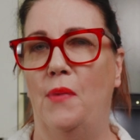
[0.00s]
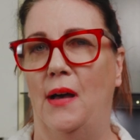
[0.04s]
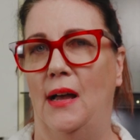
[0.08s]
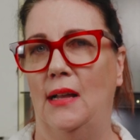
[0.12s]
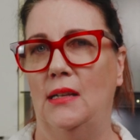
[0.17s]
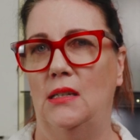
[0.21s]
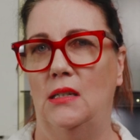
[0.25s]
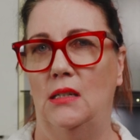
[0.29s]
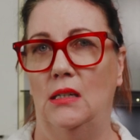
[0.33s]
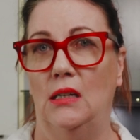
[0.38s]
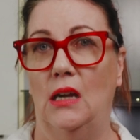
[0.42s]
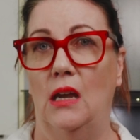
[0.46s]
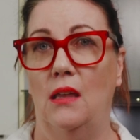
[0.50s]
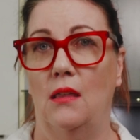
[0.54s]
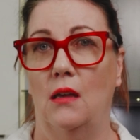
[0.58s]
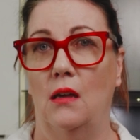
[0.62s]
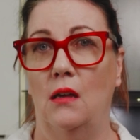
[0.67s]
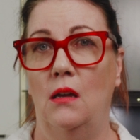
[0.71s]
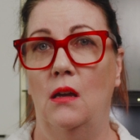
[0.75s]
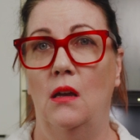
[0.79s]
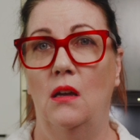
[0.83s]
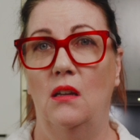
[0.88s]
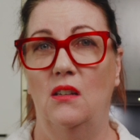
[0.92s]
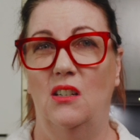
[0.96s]
parts
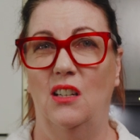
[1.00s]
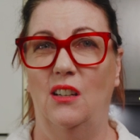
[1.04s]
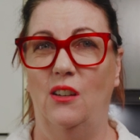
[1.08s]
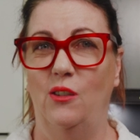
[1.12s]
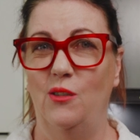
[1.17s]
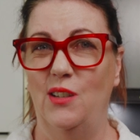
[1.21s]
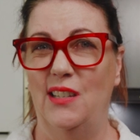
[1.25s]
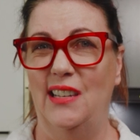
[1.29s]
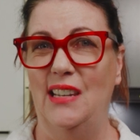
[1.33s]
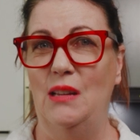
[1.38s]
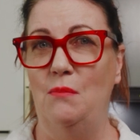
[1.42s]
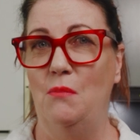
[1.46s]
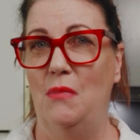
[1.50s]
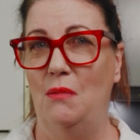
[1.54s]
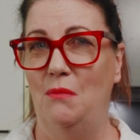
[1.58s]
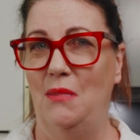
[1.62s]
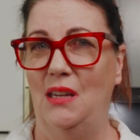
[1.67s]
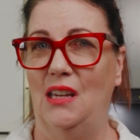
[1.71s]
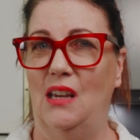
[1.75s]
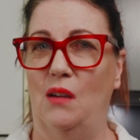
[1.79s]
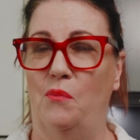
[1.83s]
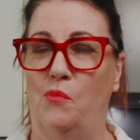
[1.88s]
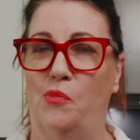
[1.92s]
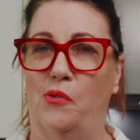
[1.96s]
together to loosely
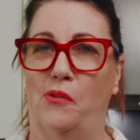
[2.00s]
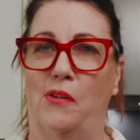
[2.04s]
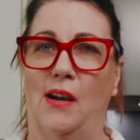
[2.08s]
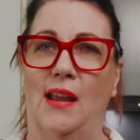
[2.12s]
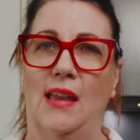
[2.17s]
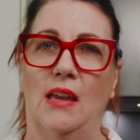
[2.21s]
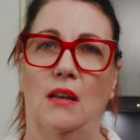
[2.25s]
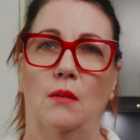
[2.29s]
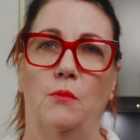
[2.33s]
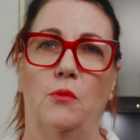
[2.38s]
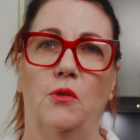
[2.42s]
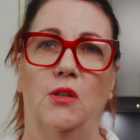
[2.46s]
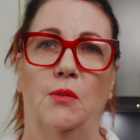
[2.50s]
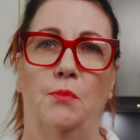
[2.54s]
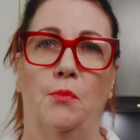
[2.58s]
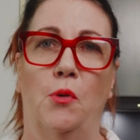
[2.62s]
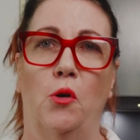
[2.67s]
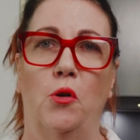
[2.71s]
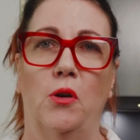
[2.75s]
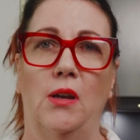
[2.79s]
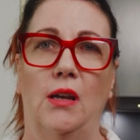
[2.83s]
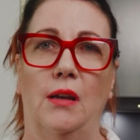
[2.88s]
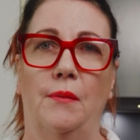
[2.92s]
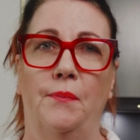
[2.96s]
mimic a prey animal's
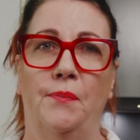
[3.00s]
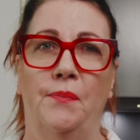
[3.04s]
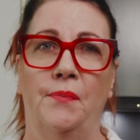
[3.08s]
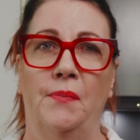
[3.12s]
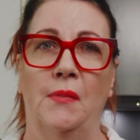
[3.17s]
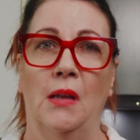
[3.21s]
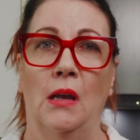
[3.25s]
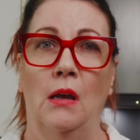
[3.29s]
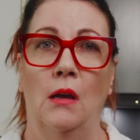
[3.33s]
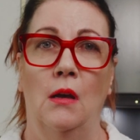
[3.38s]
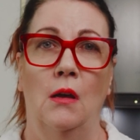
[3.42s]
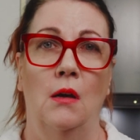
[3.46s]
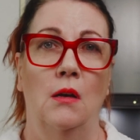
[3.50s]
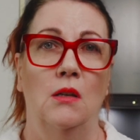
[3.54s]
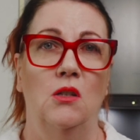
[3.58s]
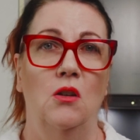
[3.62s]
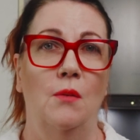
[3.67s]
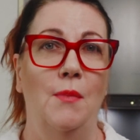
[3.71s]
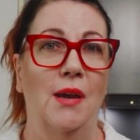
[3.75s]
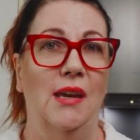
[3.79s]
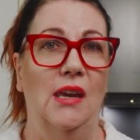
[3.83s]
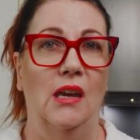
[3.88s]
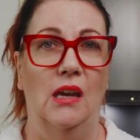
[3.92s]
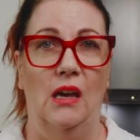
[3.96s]
body.
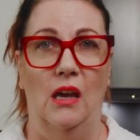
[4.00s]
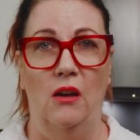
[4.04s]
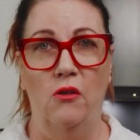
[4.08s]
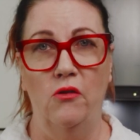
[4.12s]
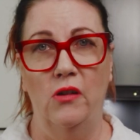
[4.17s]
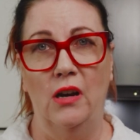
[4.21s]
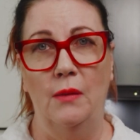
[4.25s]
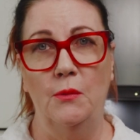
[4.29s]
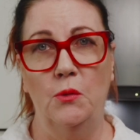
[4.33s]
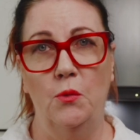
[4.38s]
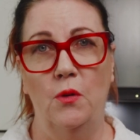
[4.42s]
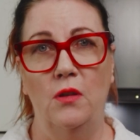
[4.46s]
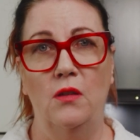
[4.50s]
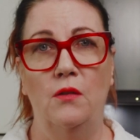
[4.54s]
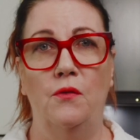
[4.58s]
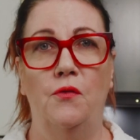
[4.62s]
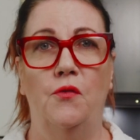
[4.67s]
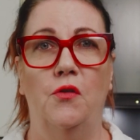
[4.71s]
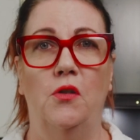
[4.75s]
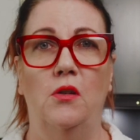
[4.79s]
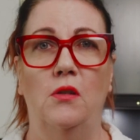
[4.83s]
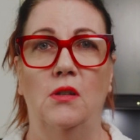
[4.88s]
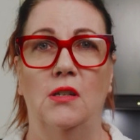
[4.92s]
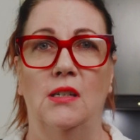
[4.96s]
So I'm making 100 grams worth of
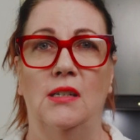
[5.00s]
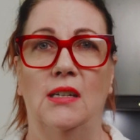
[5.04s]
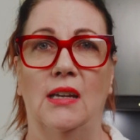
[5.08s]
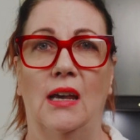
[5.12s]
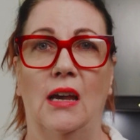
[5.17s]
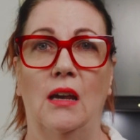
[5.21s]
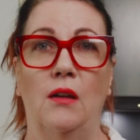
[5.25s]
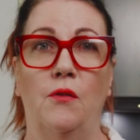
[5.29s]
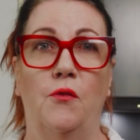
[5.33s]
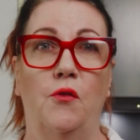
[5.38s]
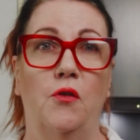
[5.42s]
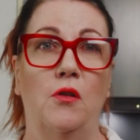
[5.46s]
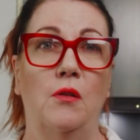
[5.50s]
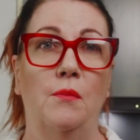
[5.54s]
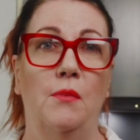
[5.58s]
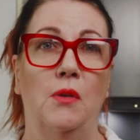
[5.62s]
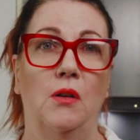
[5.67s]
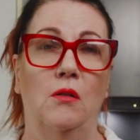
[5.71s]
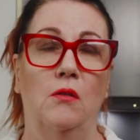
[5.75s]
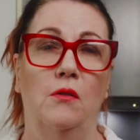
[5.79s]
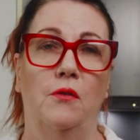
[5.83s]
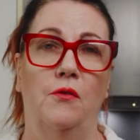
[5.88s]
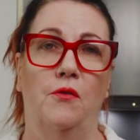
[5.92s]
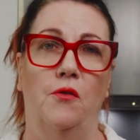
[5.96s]
food today for a
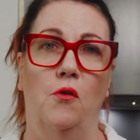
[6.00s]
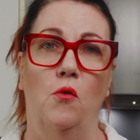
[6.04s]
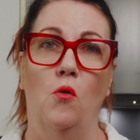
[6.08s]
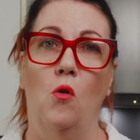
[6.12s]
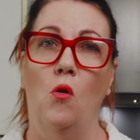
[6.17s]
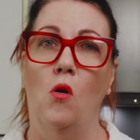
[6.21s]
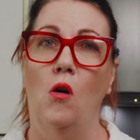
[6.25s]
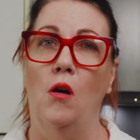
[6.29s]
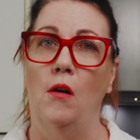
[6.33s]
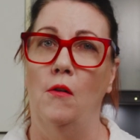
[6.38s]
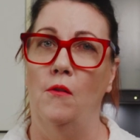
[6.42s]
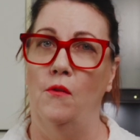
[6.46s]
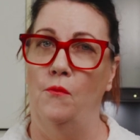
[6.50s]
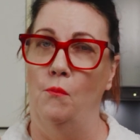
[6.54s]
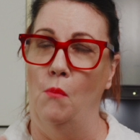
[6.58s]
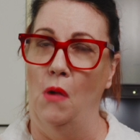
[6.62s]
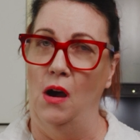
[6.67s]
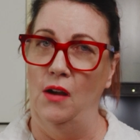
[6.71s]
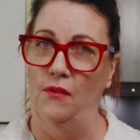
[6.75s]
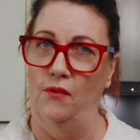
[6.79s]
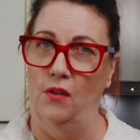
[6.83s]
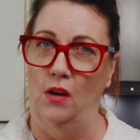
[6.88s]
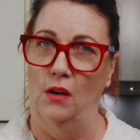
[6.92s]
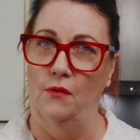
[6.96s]
meal for
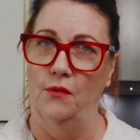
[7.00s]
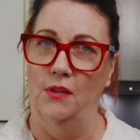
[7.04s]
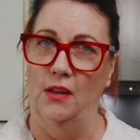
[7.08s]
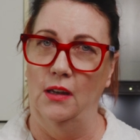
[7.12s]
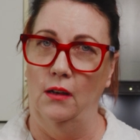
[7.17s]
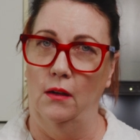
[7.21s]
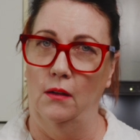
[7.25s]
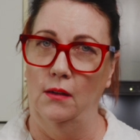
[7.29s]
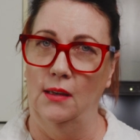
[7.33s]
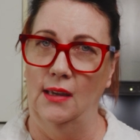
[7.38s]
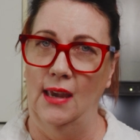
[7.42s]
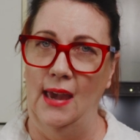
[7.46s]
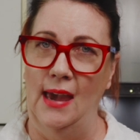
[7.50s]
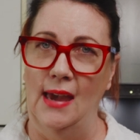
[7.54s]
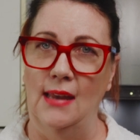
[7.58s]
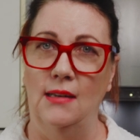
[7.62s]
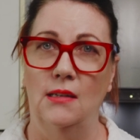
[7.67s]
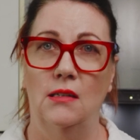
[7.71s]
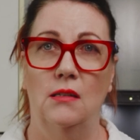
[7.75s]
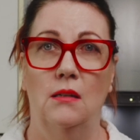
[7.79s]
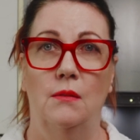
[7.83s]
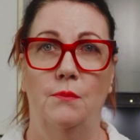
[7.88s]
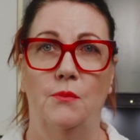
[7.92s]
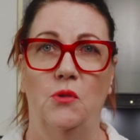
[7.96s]
my 5-kilo
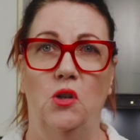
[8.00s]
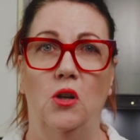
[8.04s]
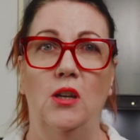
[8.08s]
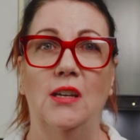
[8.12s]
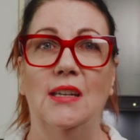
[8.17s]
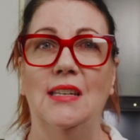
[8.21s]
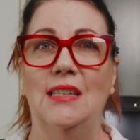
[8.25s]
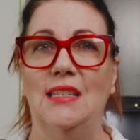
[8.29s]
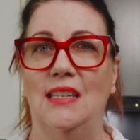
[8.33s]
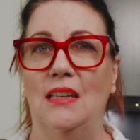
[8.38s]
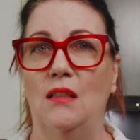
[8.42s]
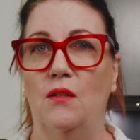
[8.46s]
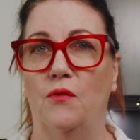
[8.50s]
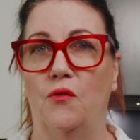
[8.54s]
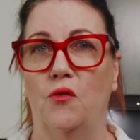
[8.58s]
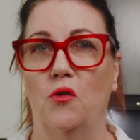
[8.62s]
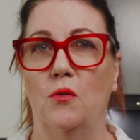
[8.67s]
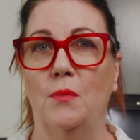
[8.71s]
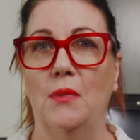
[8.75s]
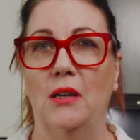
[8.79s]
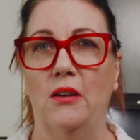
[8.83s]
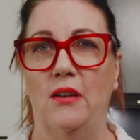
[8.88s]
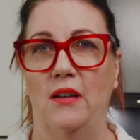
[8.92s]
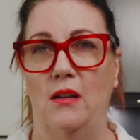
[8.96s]
cat. So you can see the
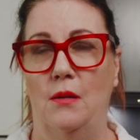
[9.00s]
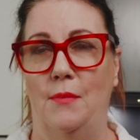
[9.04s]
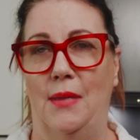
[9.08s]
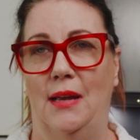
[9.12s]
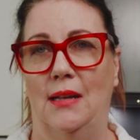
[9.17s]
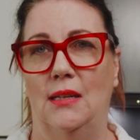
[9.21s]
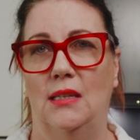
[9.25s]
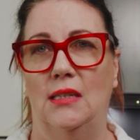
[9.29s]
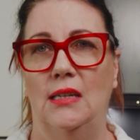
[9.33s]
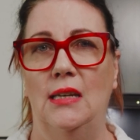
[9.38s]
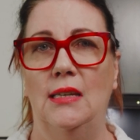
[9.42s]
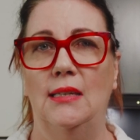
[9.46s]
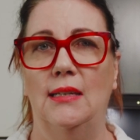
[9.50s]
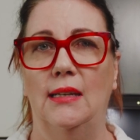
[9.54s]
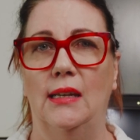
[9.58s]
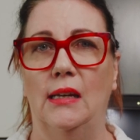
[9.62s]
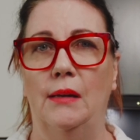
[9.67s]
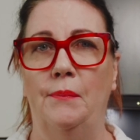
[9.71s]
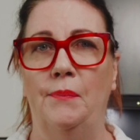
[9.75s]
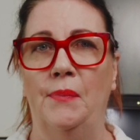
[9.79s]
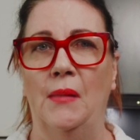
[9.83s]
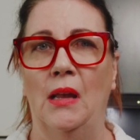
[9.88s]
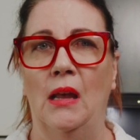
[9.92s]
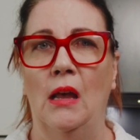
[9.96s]
formula and amounts
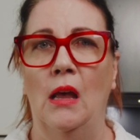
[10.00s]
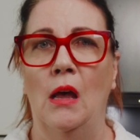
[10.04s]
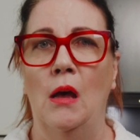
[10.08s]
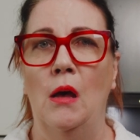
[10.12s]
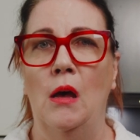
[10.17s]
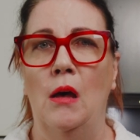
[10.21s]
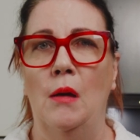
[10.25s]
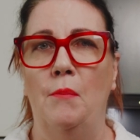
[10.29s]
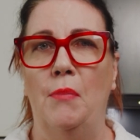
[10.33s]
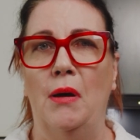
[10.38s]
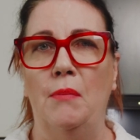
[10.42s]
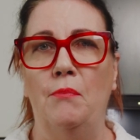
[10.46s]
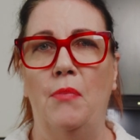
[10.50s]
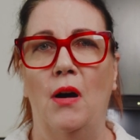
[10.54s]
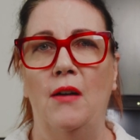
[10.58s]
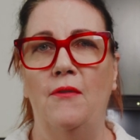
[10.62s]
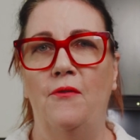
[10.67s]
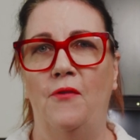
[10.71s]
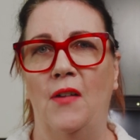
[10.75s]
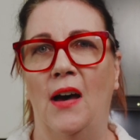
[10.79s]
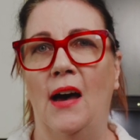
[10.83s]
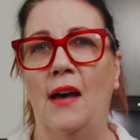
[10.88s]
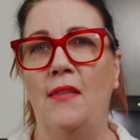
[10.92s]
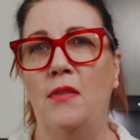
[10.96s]
easily. But by
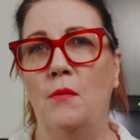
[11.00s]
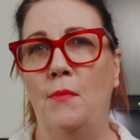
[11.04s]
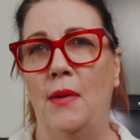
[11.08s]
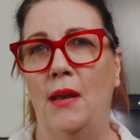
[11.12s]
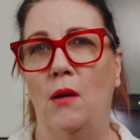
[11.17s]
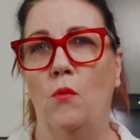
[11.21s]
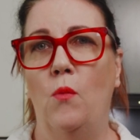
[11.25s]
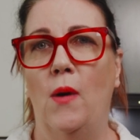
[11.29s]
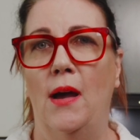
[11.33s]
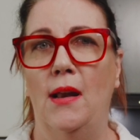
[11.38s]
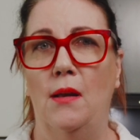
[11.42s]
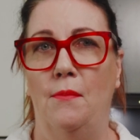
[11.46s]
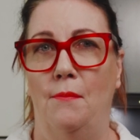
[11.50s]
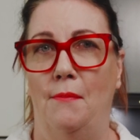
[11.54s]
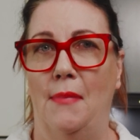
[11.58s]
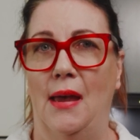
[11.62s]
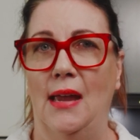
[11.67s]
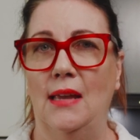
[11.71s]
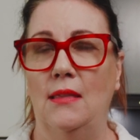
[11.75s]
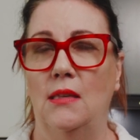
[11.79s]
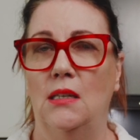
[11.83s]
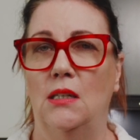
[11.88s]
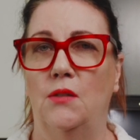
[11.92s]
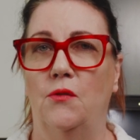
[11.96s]
far the better way to
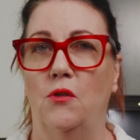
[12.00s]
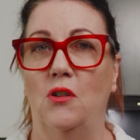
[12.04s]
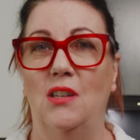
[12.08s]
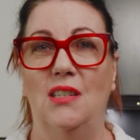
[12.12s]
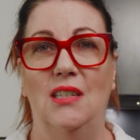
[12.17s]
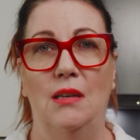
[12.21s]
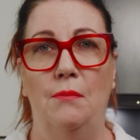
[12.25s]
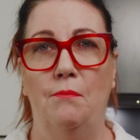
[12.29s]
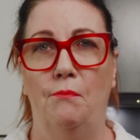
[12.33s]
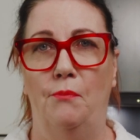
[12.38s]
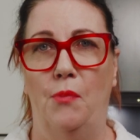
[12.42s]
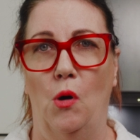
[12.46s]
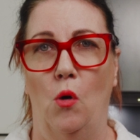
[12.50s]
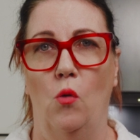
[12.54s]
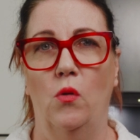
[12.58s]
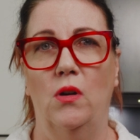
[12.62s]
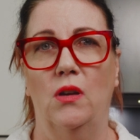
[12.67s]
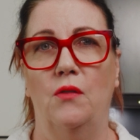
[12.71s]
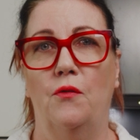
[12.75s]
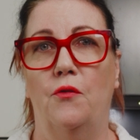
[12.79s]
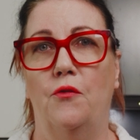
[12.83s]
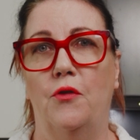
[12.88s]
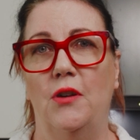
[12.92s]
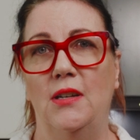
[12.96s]
make this food is in
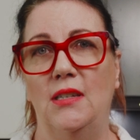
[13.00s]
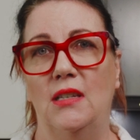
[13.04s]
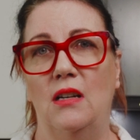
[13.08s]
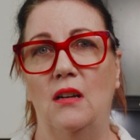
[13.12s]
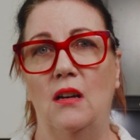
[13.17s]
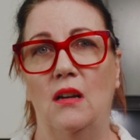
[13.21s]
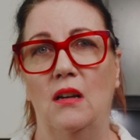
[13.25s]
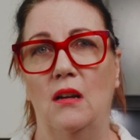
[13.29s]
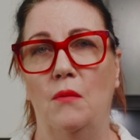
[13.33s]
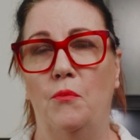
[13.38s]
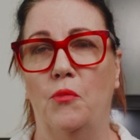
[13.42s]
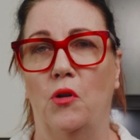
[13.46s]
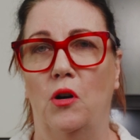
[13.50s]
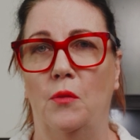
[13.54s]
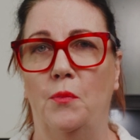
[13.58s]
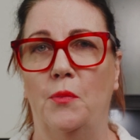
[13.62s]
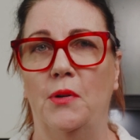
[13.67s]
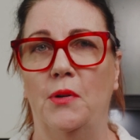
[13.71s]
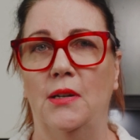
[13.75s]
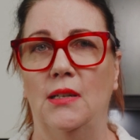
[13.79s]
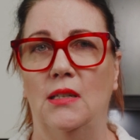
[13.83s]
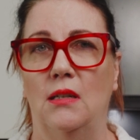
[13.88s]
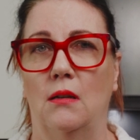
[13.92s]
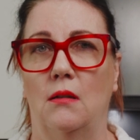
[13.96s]
bulk and freeze it in
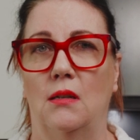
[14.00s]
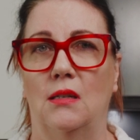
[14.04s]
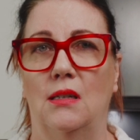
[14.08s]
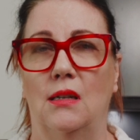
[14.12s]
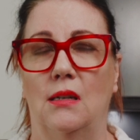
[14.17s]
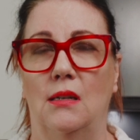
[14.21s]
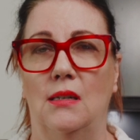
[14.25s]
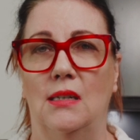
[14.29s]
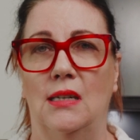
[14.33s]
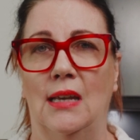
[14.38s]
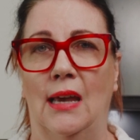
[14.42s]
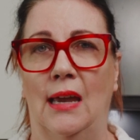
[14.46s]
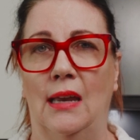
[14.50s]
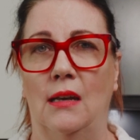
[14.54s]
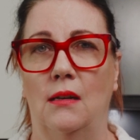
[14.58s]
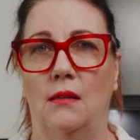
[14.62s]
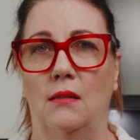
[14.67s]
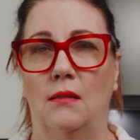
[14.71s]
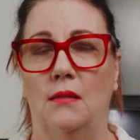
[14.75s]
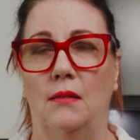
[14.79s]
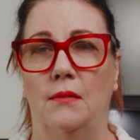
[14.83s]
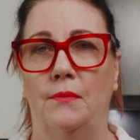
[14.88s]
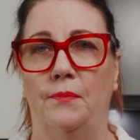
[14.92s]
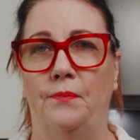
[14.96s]
appropriate sized
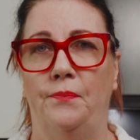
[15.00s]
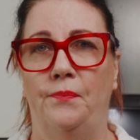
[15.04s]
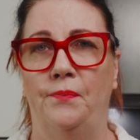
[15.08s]
containers.